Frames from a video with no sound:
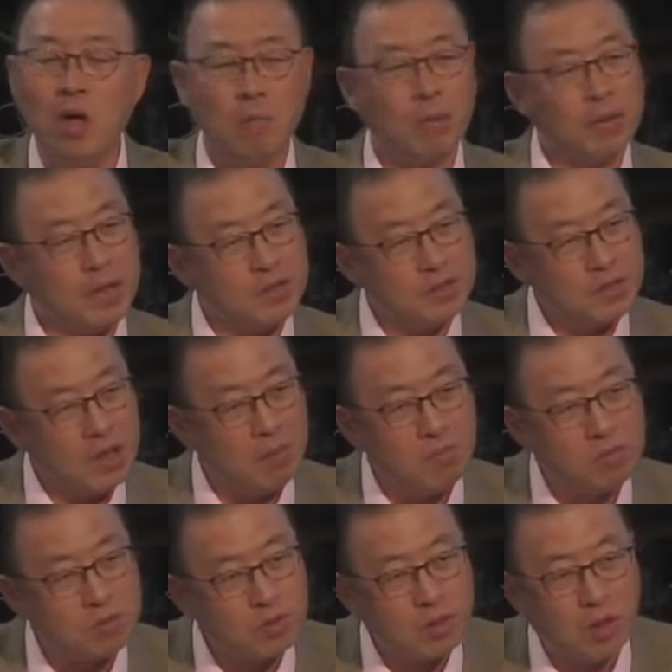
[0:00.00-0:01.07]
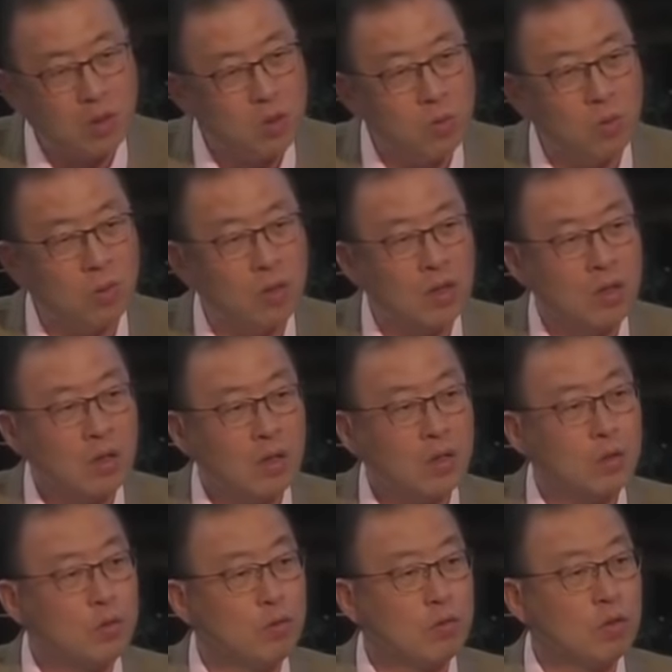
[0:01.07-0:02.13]
but that same snow
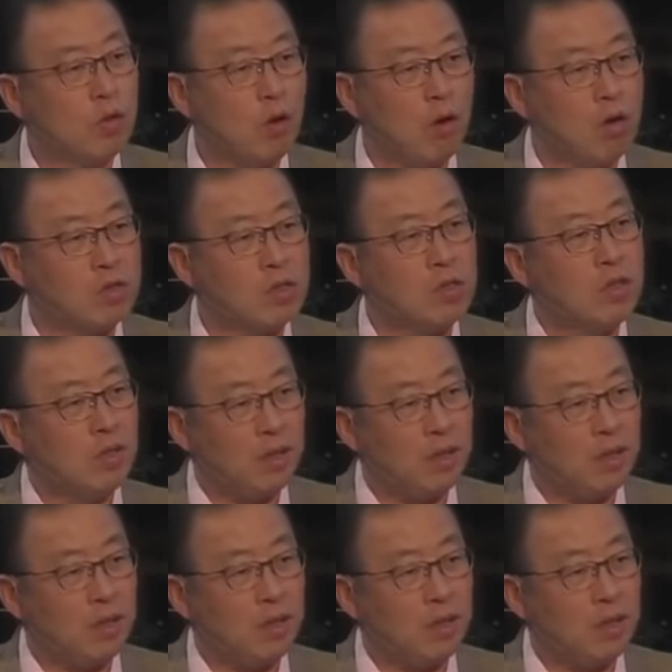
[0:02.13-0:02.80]
could cause